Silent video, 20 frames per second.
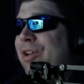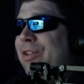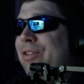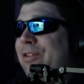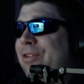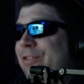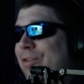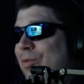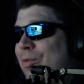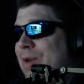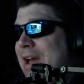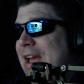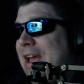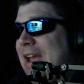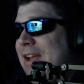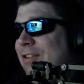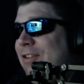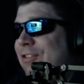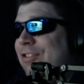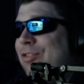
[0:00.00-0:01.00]
there's a
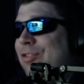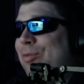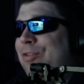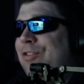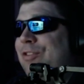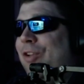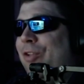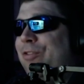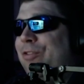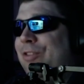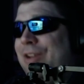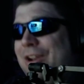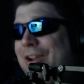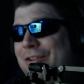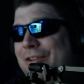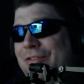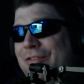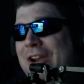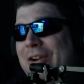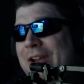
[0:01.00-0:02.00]
way. Just the results are going
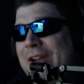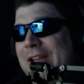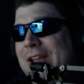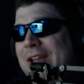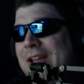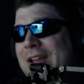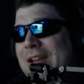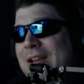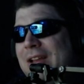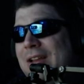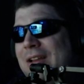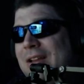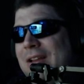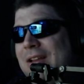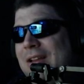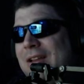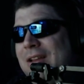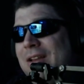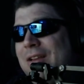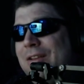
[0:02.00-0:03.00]
to vary.
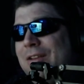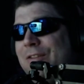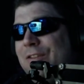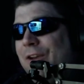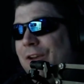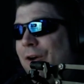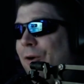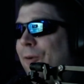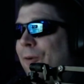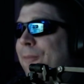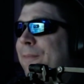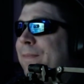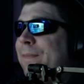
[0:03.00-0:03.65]
So,